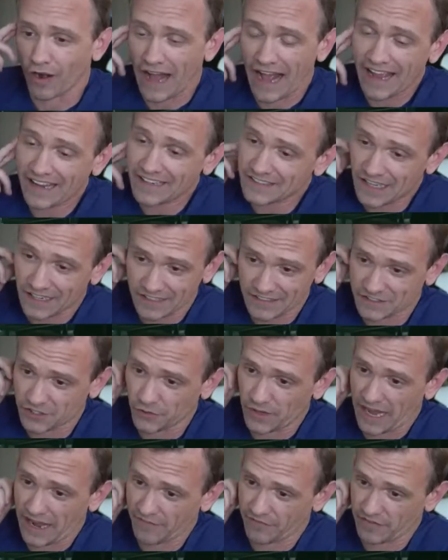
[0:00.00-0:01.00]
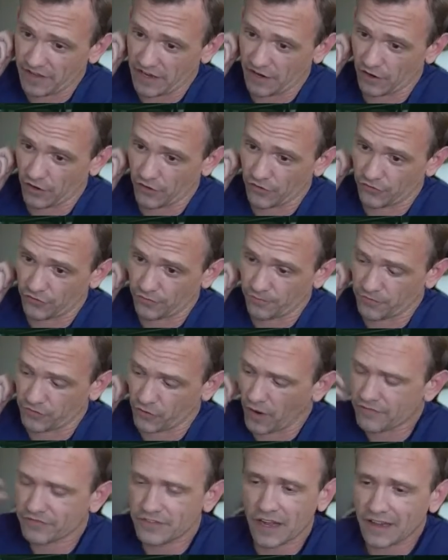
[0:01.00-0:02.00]
I hadn't done it in 2.5 years. So
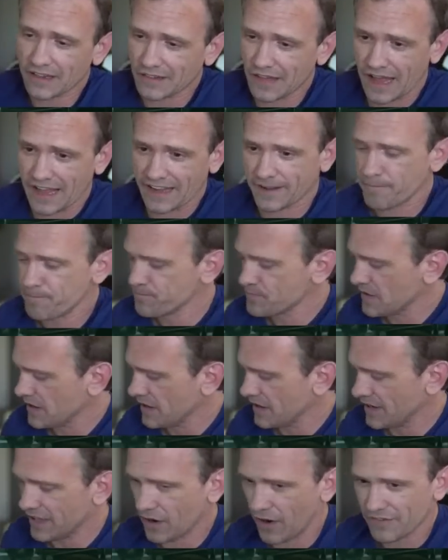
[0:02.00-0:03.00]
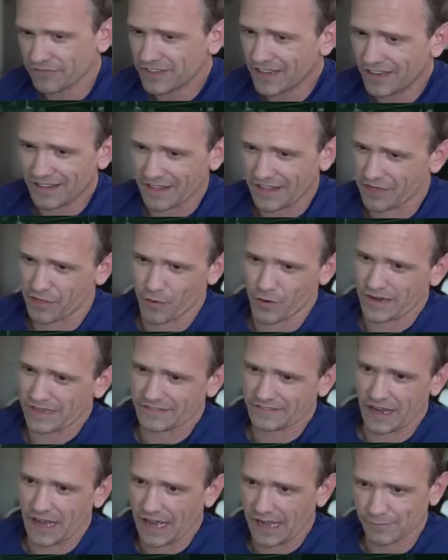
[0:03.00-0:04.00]
I've done it like 30
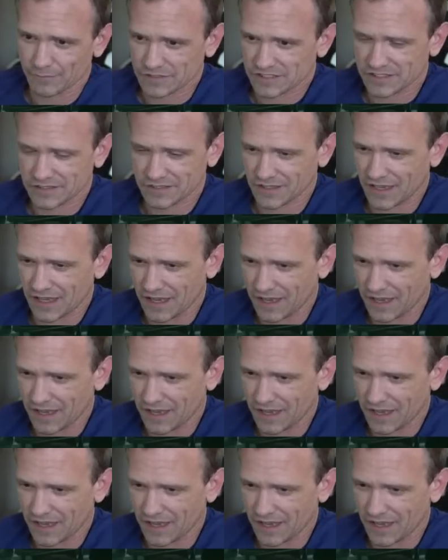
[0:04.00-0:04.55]
times,